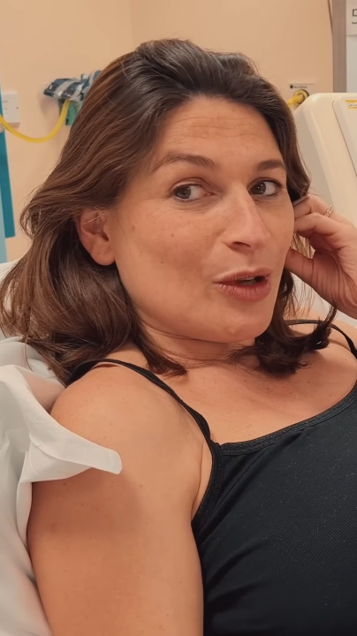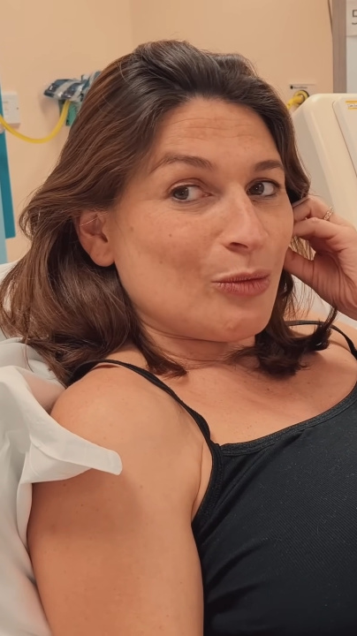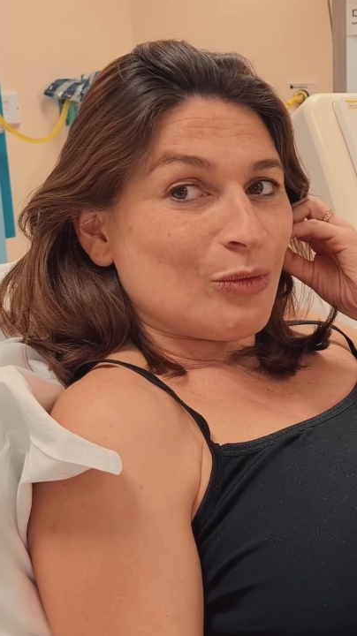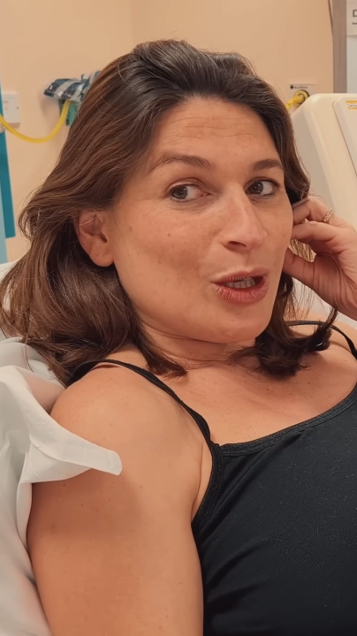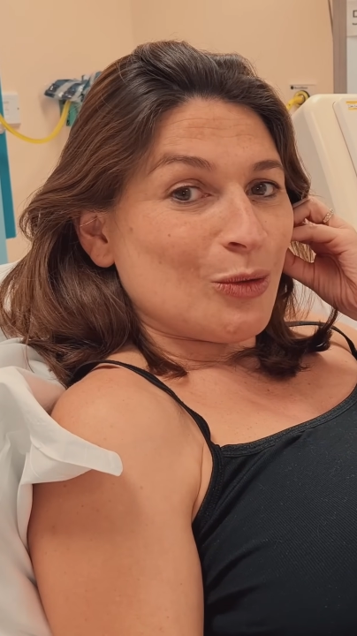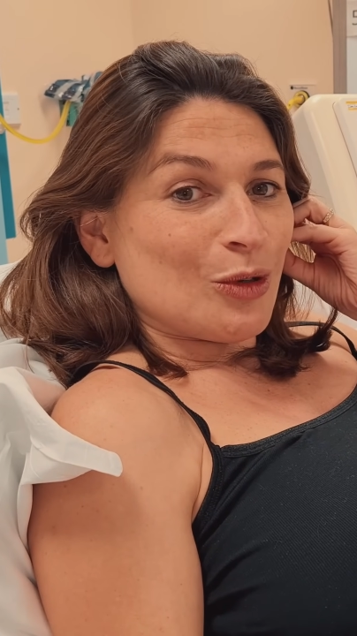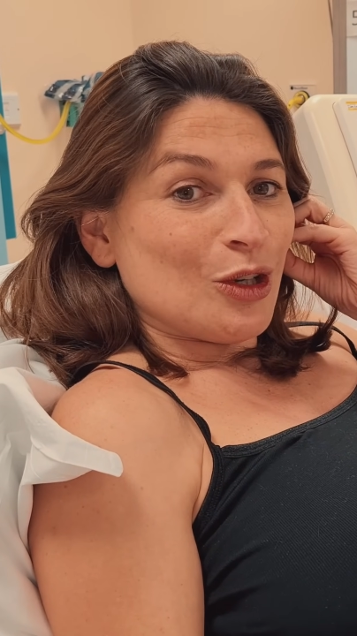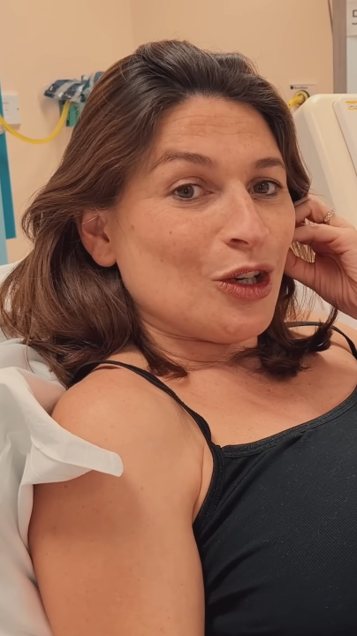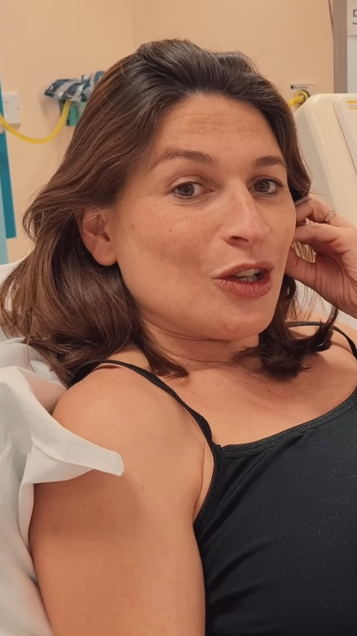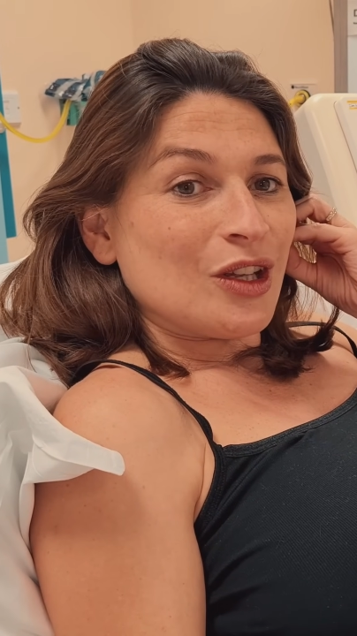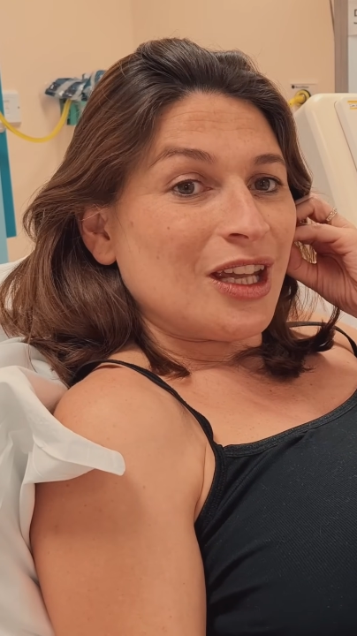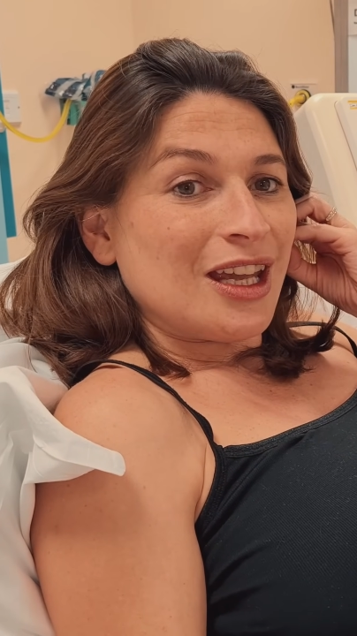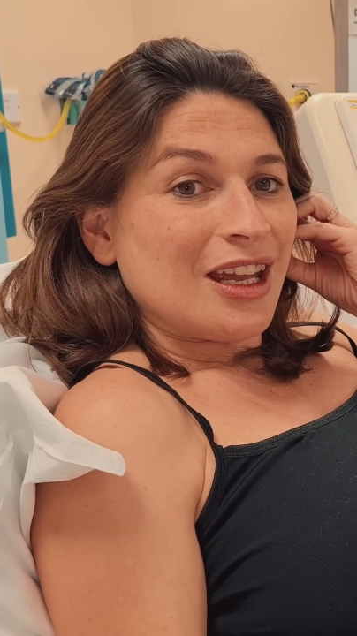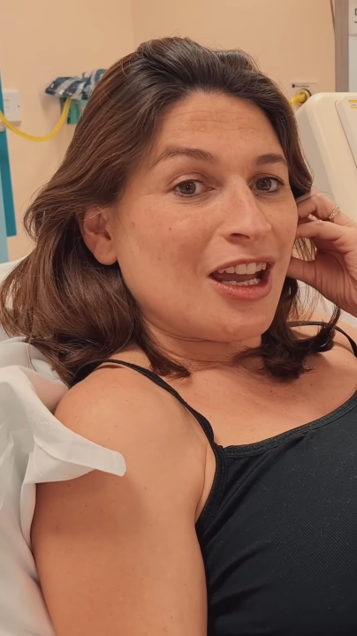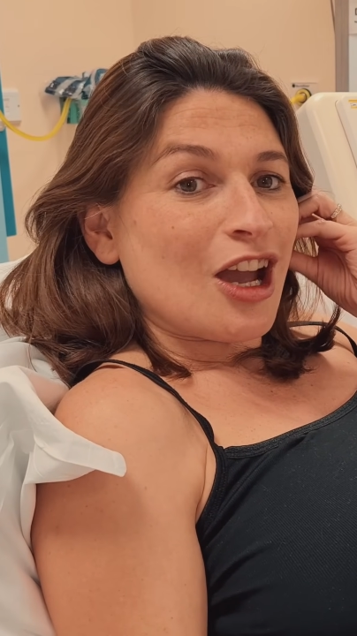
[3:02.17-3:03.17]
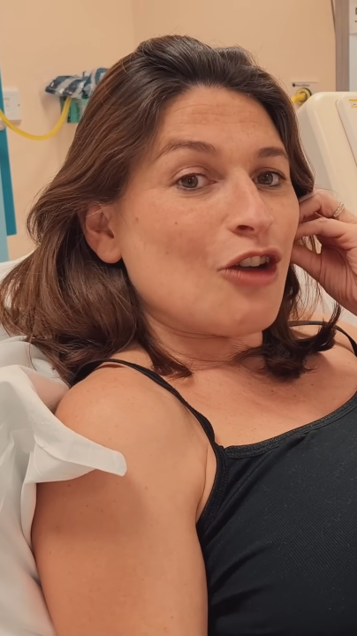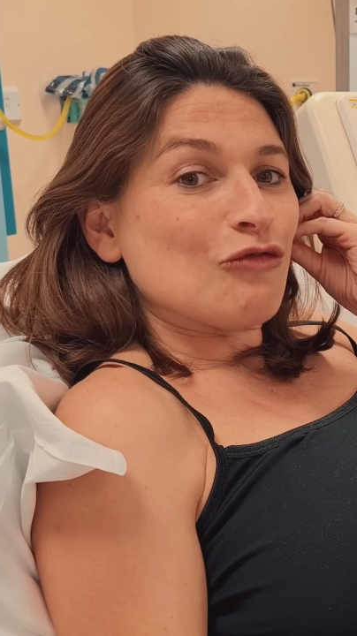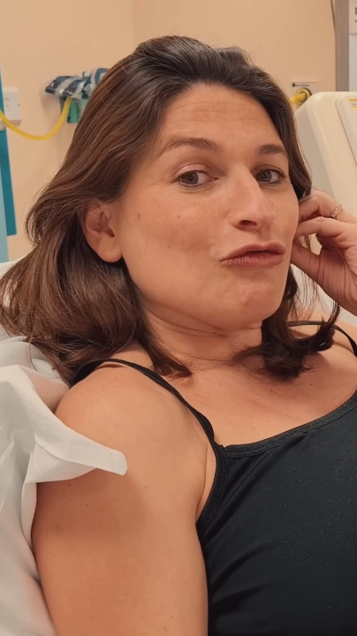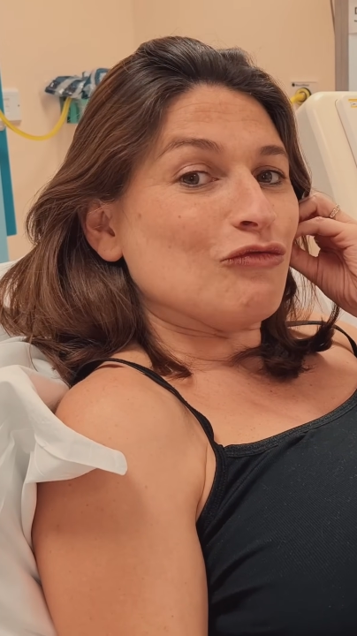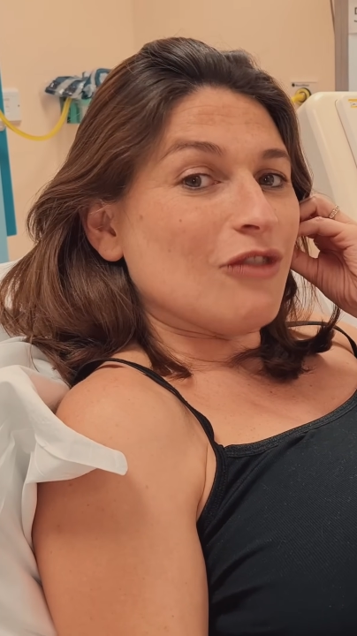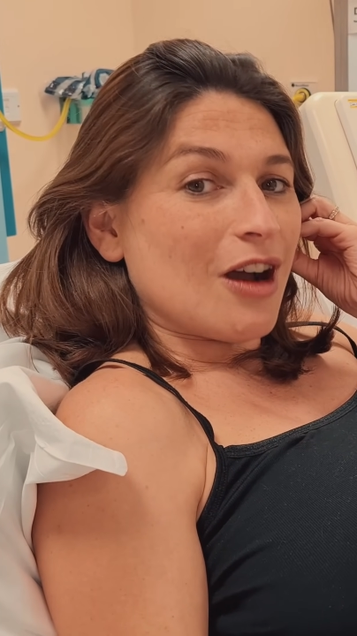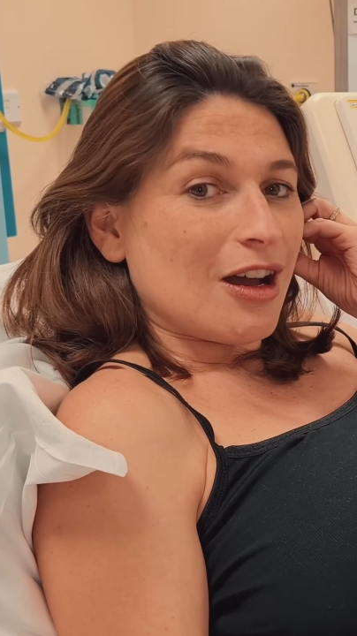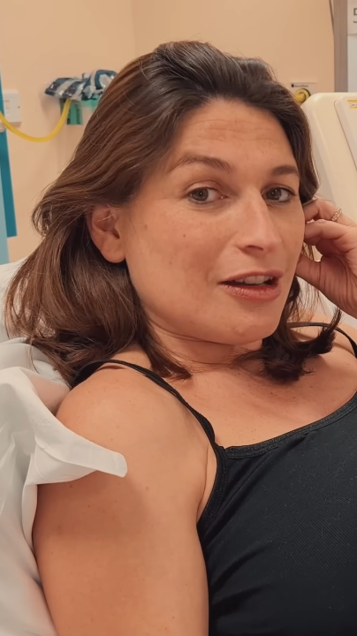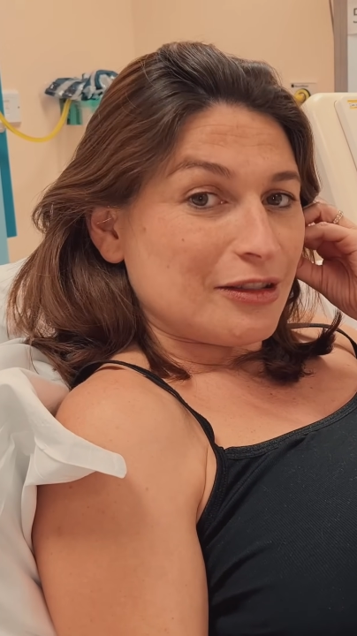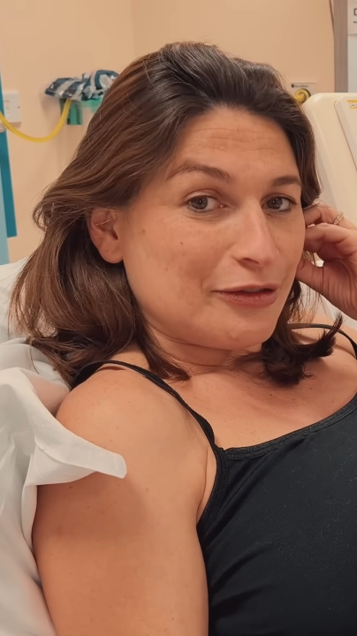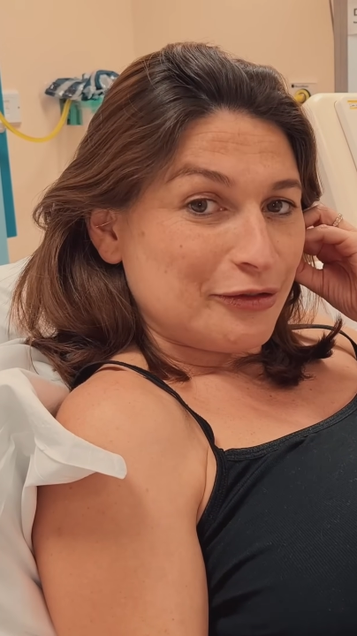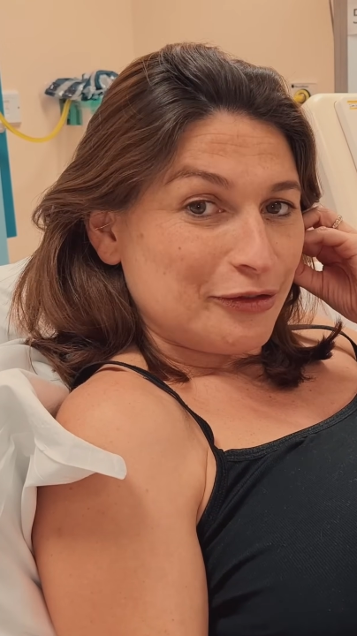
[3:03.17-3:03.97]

when we were looking rough.